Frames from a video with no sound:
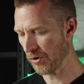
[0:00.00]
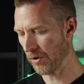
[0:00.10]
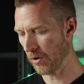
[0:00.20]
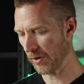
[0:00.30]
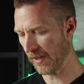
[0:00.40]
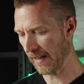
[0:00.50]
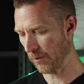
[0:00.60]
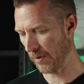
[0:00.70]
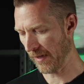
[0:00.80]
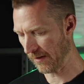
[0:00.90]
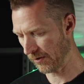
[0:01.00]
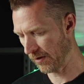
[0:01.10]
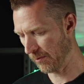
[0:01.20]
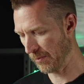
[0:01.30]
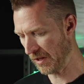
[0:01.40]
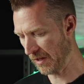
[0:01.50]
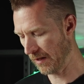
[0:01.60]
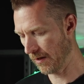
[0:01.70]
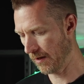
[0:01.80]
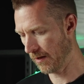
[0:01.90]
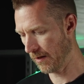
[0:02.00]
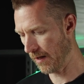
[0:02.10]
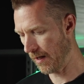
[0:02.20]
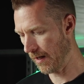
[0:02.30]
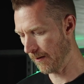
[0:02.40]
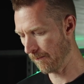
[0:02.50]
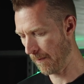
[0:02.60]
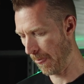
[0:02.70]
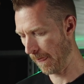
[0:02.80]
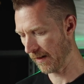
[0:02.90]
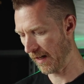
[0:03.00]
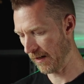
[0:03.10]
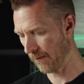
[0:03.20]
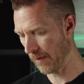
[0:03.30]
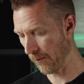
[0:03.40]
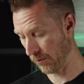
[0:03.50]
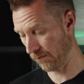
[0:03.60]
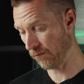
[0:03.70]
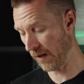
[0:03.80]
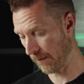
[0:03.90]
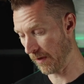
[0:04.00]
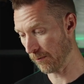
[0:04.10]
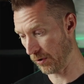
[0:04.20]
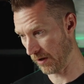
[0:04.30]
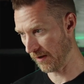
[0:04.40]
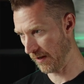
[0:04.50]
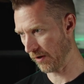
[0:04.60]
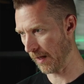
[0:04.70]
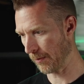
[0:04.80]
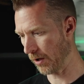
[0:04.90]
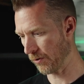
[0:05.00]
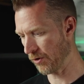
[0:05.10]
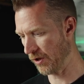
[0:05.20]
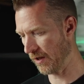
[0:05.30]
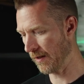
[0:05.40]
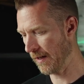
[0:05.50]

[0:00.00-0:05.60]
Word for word: you know exactly where that's gonna be, uh, kind of, I would recommend putting the tail cap cartridge in,